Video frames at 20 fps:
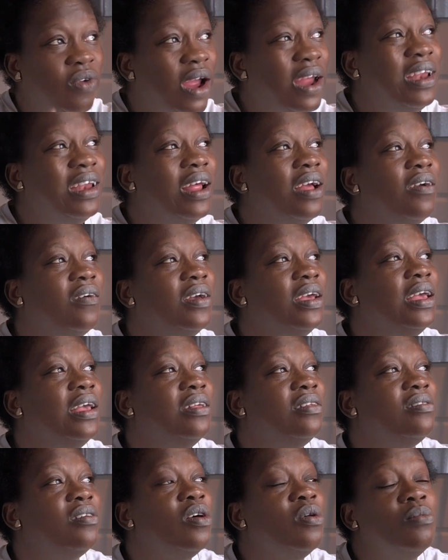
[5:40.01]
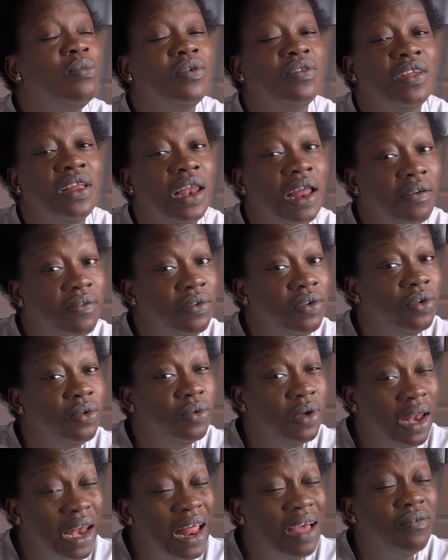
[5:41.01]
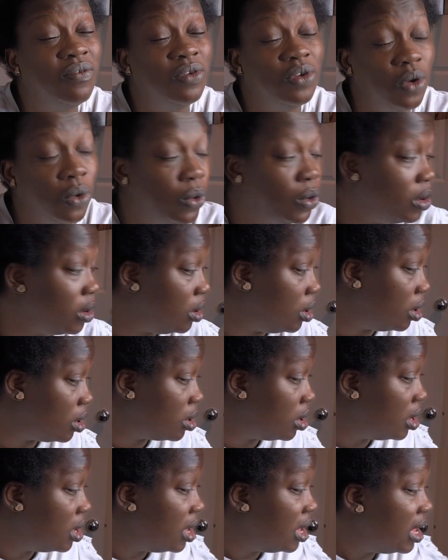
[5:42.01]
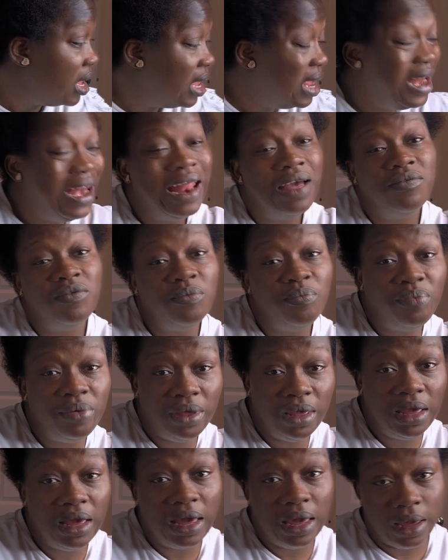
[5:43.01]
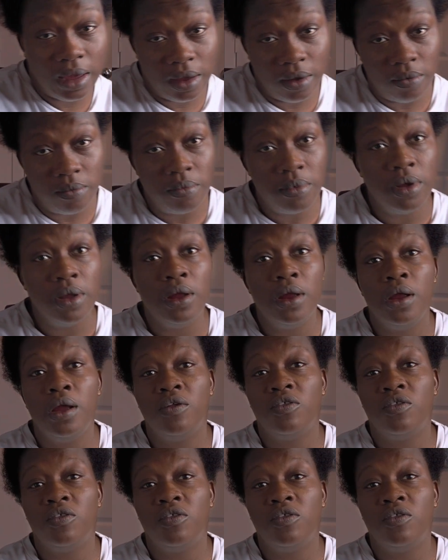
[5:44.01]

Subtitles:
Right now it's almost 11 o'clock, 11 p.m.